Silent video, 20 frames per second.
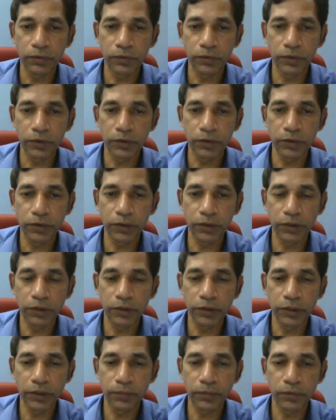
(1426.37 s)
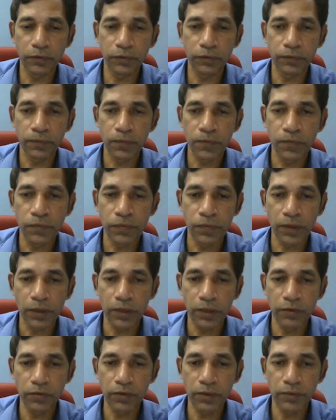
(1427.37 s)
This is the state 4,
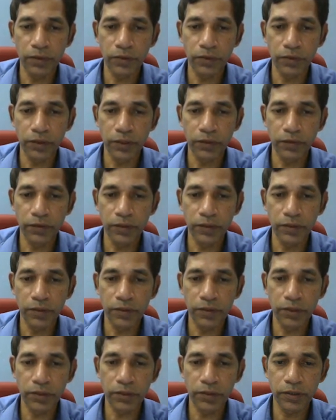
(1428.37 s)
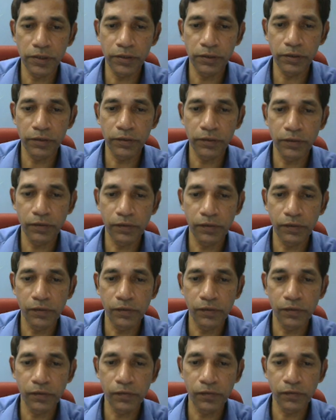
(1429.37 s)
and you have the state, this is the state
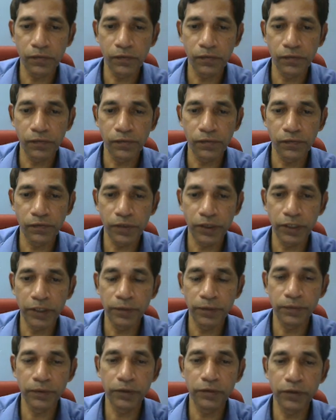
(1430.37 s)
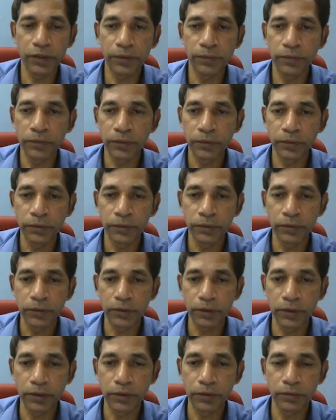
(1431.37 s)
5 you have,
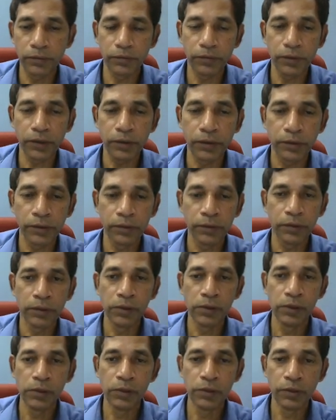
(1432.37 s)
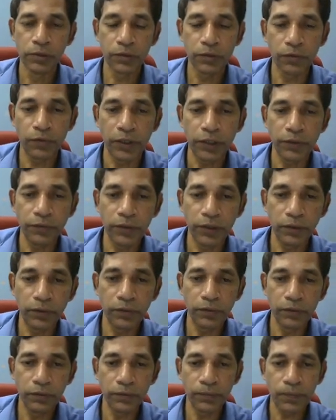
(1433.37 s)
and okay. So what you need
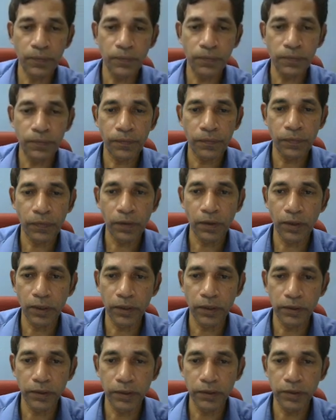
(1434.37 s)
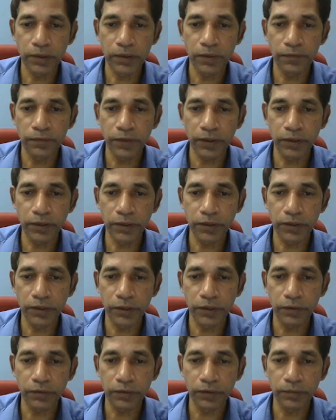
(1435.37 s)
to do, and this is the final
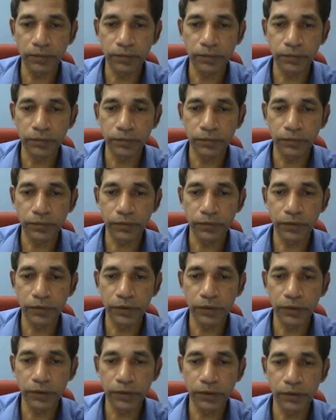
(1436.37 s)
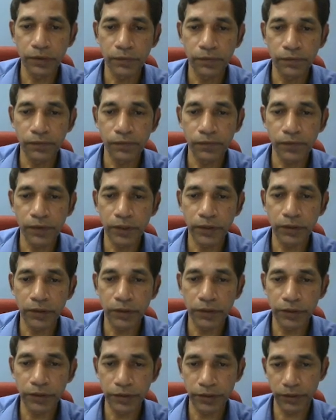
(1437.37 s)
state you have, this is the final
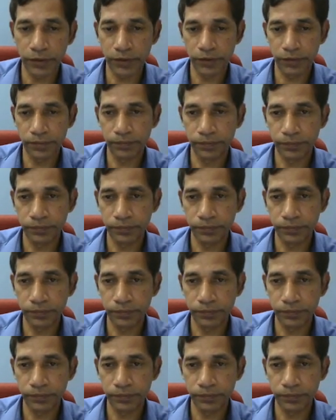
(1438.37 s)
state.